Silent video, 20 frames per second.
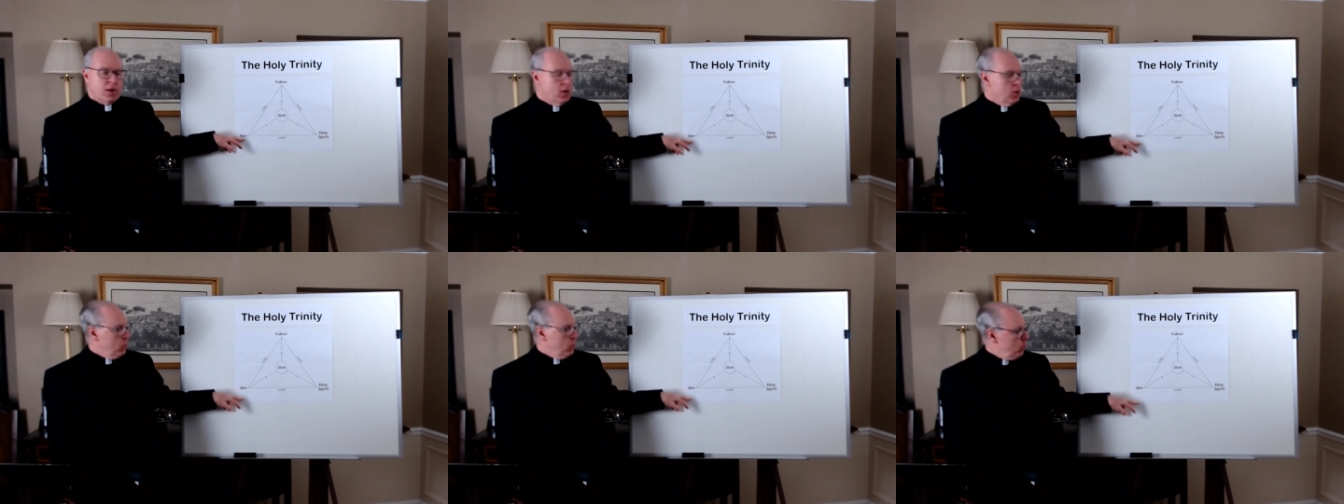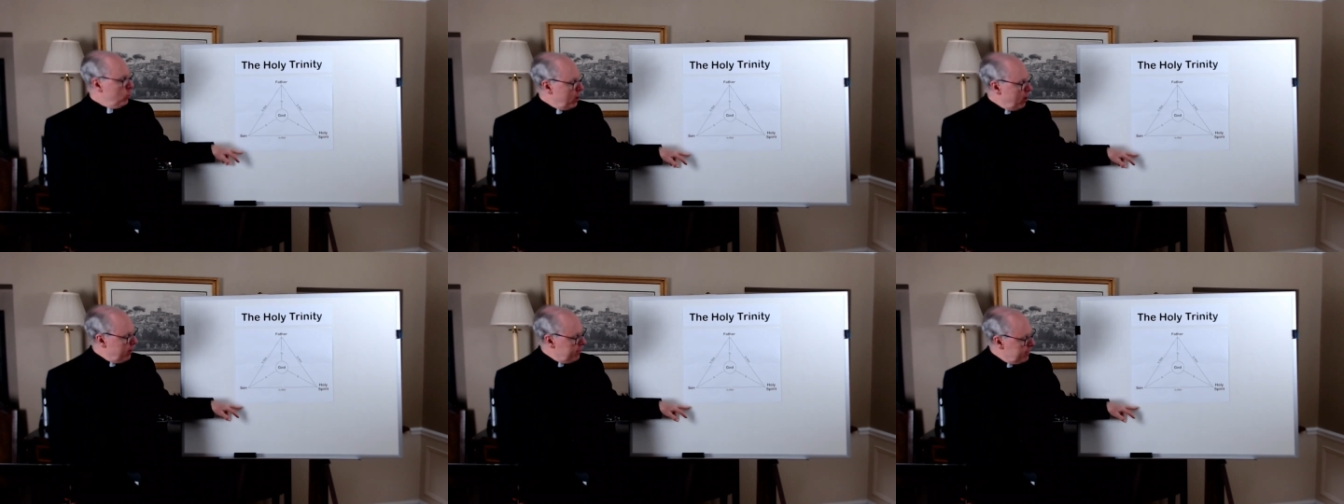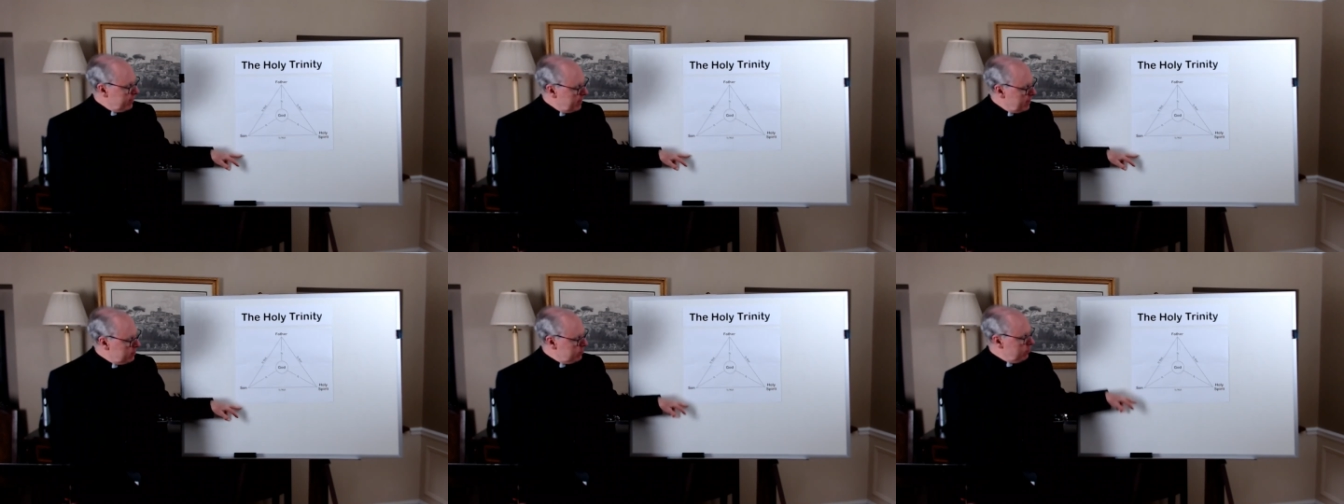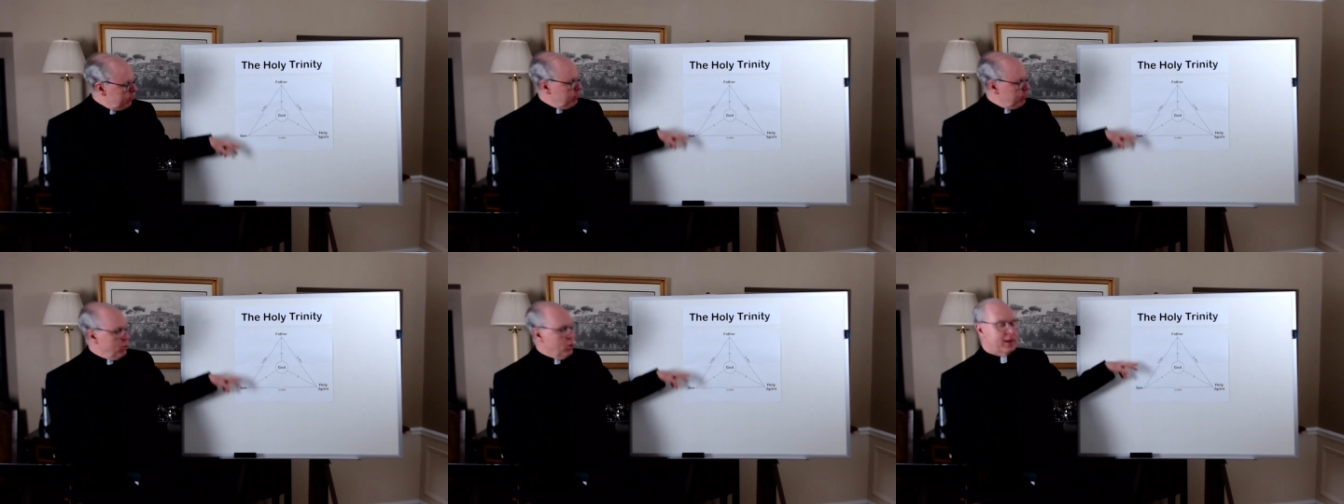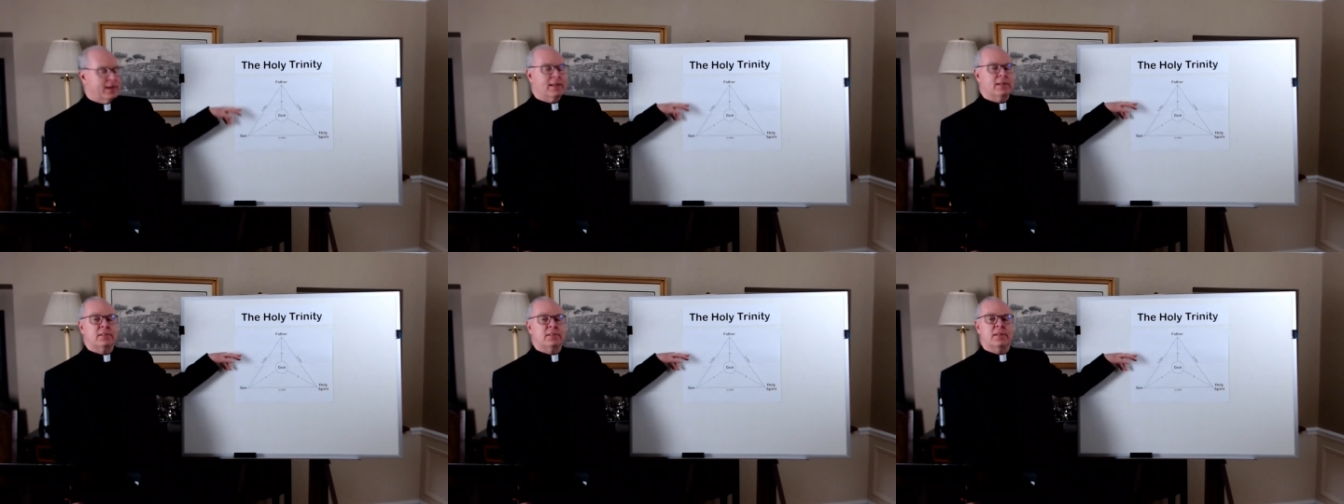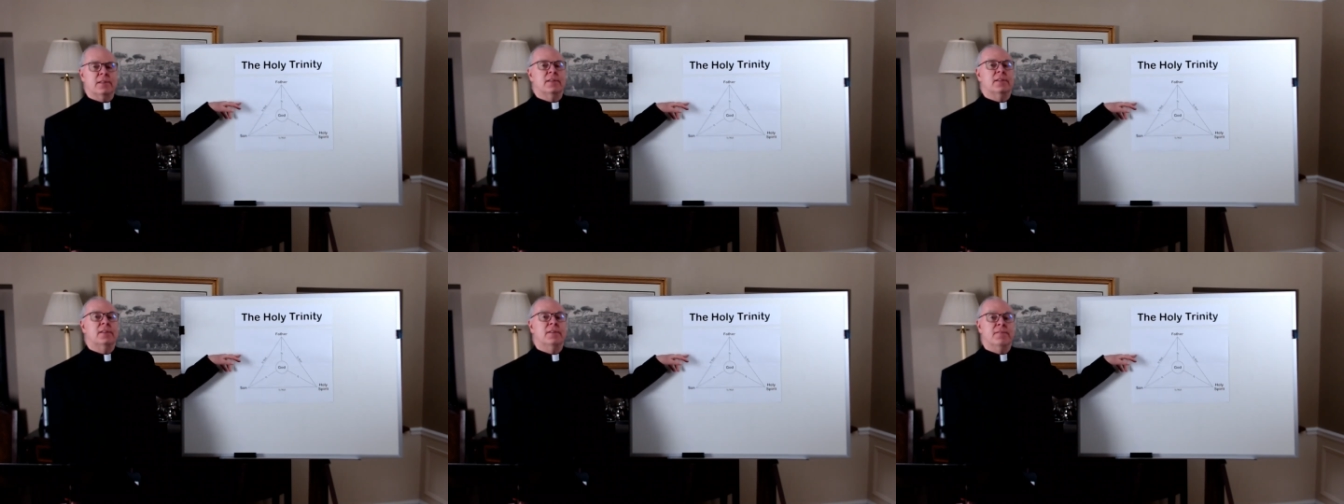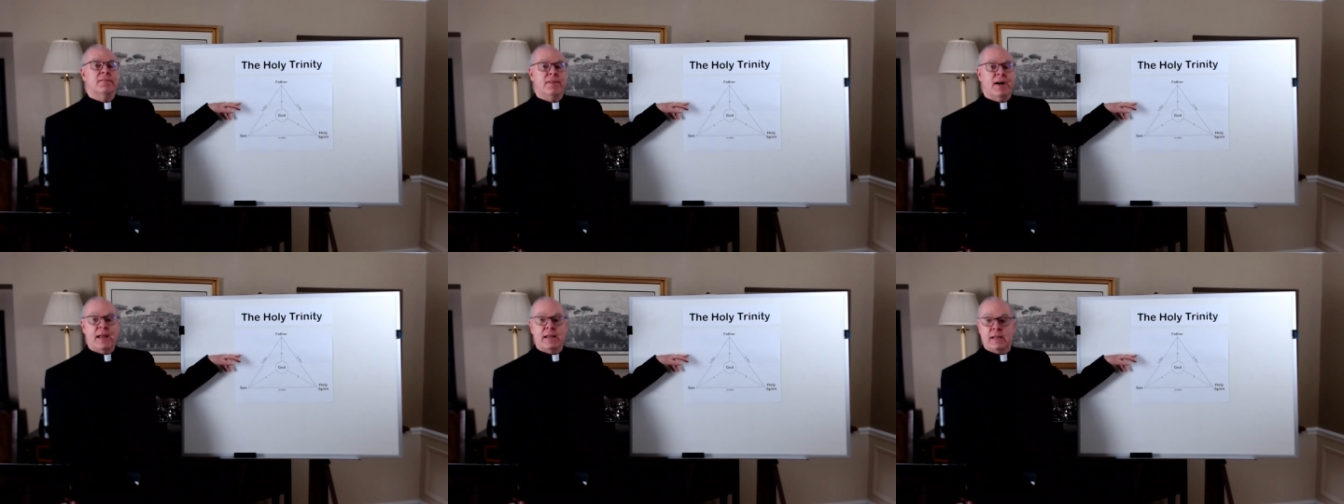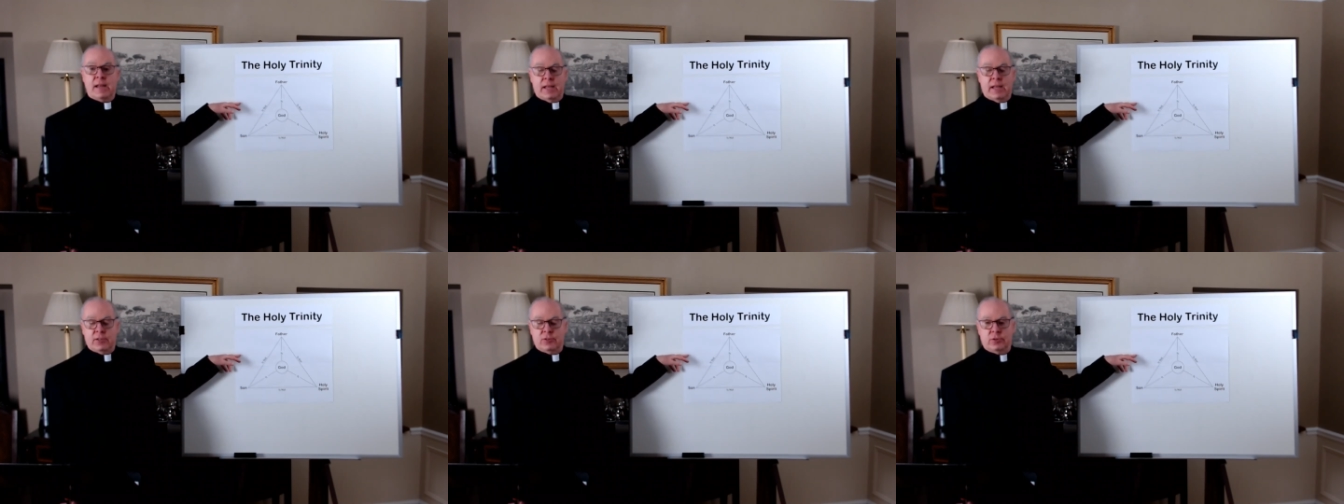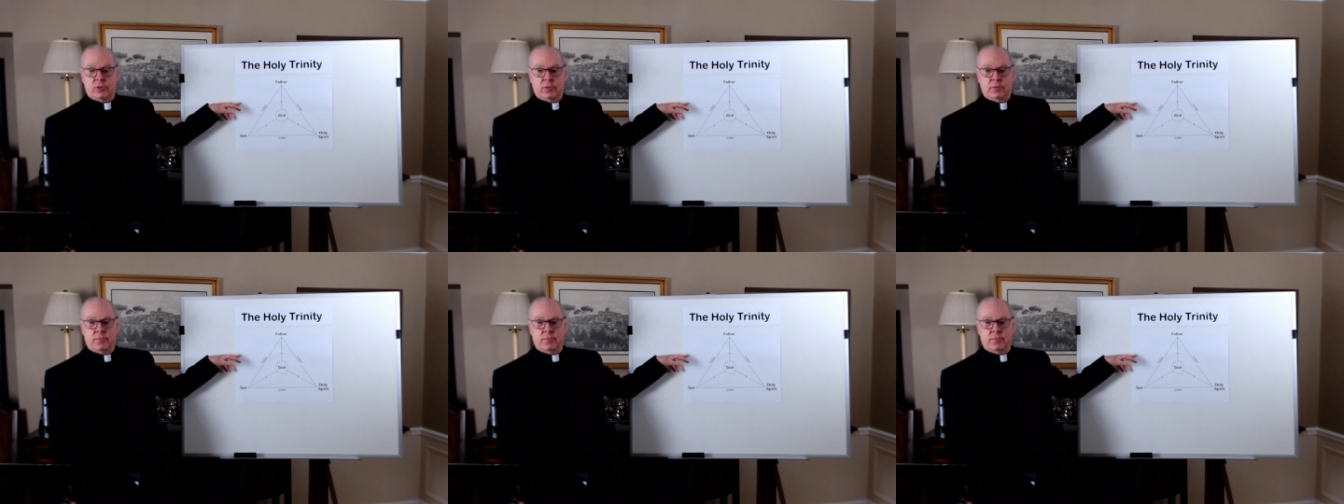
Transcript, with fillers: we are then brought into the divine nature.